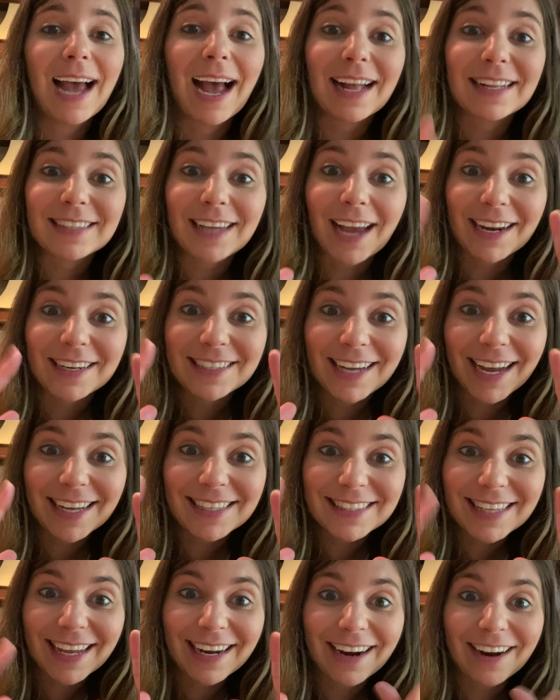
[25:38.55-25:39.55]
I'll talk to you
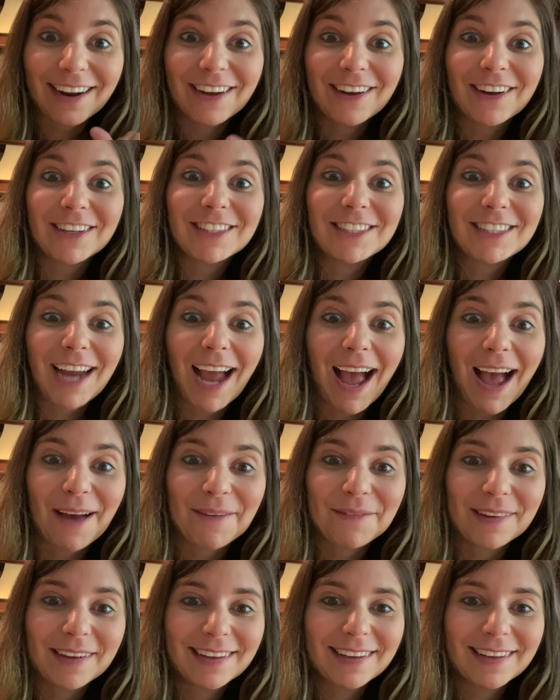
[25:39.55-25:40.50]
guys later. Good job.